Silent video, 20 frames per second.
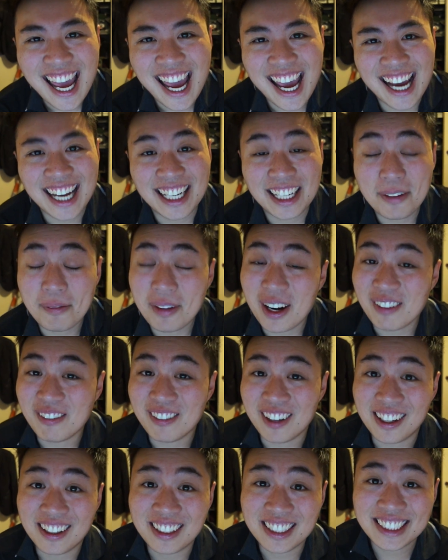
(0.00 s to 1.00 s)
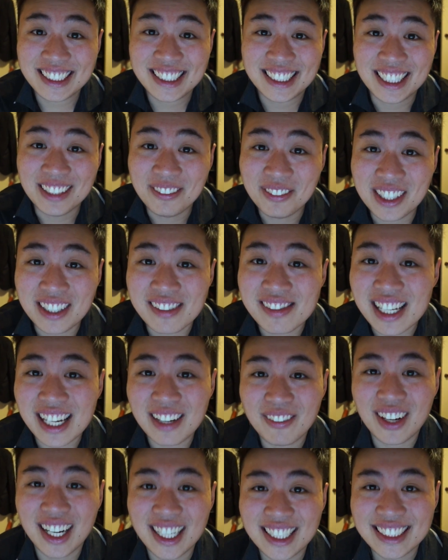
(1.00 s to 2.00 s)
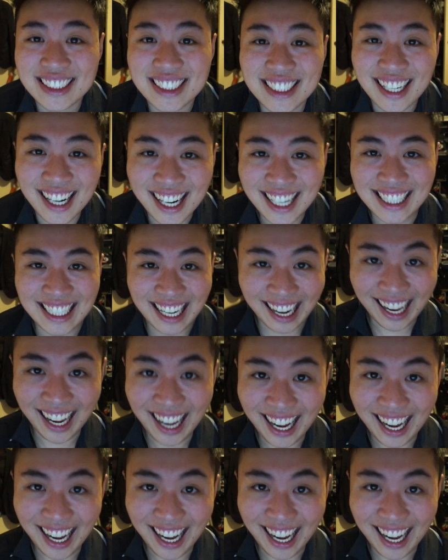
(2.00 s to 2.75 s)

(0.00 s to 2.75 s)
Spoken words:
And I might wear it to the birthday party tonight.